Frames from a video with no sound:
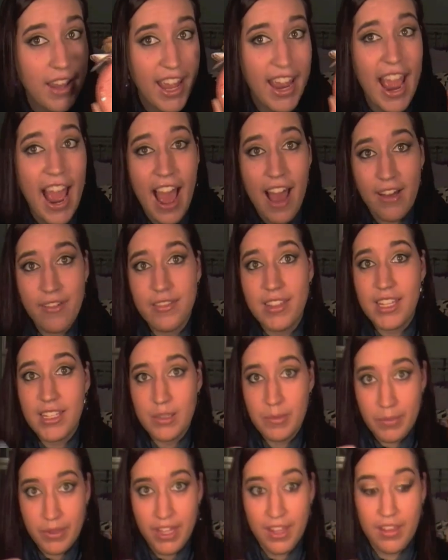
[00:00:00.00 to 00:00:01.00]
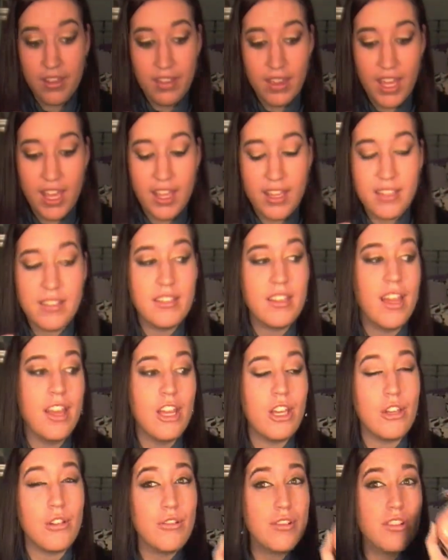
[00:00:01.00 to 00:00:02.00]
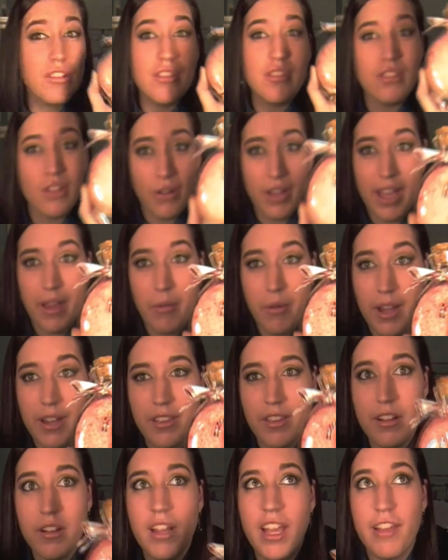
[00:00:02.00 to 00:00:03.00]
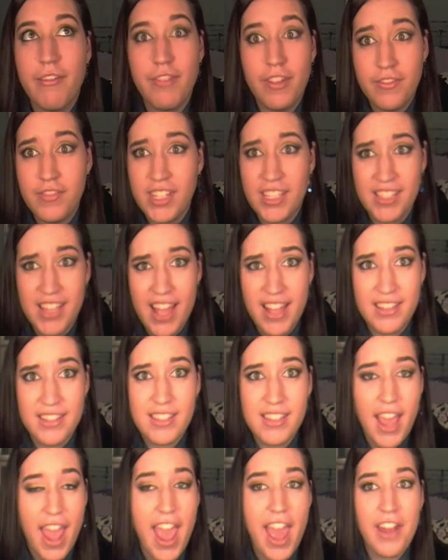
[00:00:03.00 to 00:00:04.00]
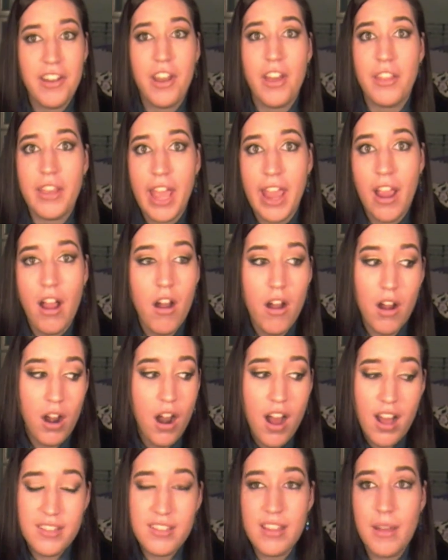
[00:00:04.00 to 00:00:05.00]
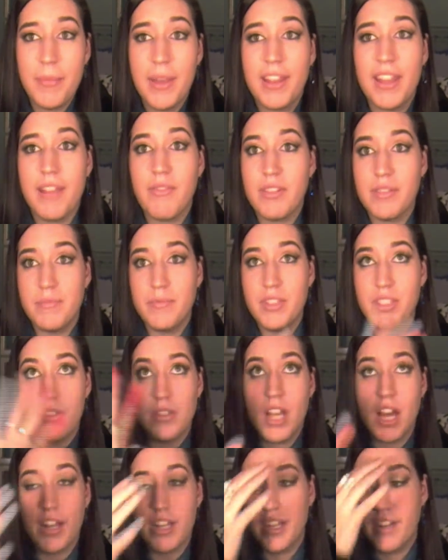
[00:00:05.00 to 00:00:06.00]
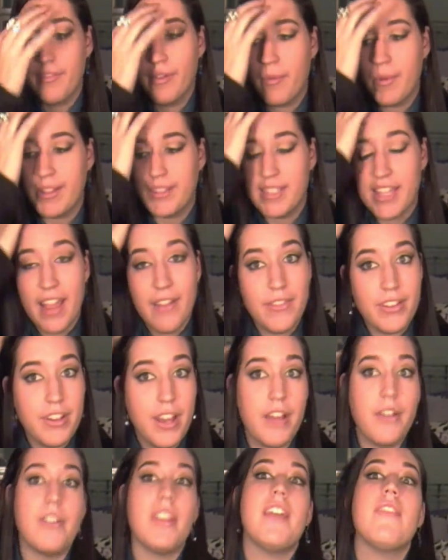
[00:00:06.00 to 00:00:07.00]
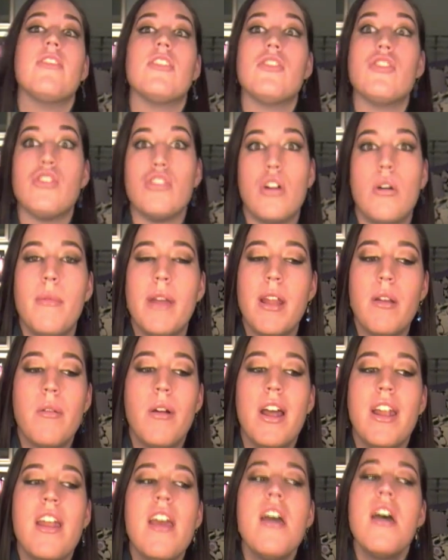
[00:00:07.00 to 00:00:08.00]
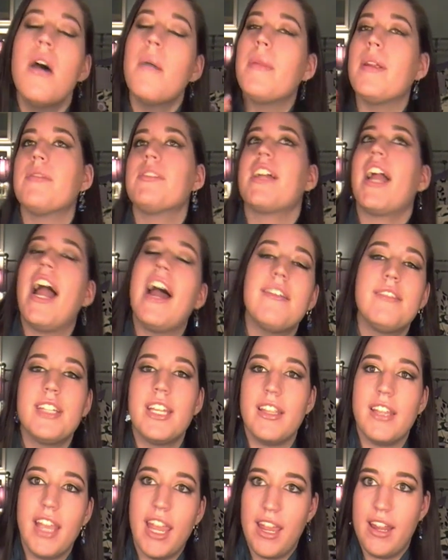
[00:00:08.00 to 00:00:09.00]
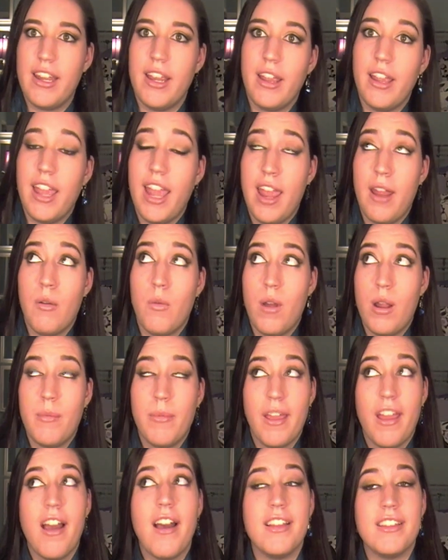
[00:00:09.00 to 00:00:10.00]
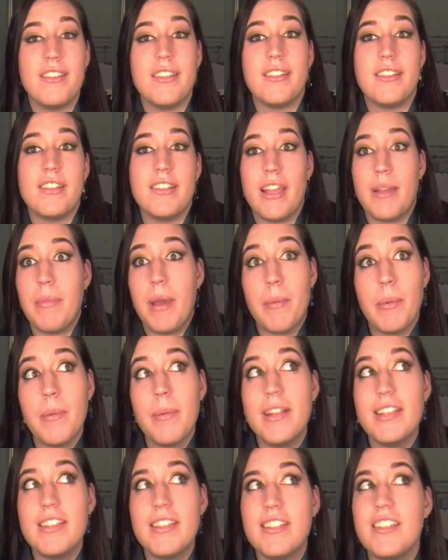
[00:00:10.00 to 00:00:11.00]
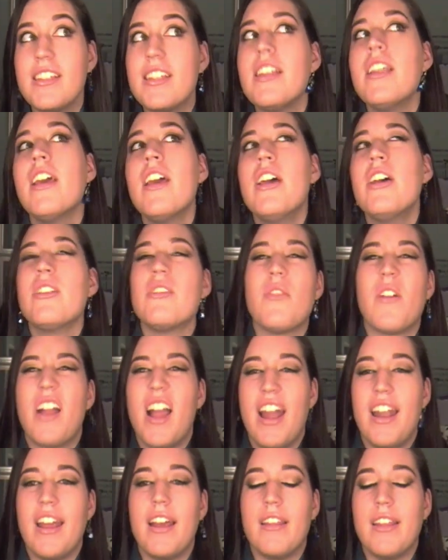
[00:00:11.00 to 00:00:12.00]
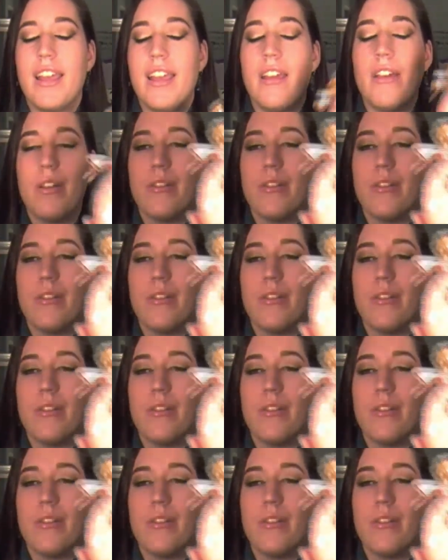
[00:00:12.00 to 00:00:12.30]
they have these bling things, you should so get one. They're like 50 cents and they are awesome, and they have a ton of different ones. I know they have a snowman one, but I was like, I have to get the candy cane one because this is like peppermint scented, so it kind of like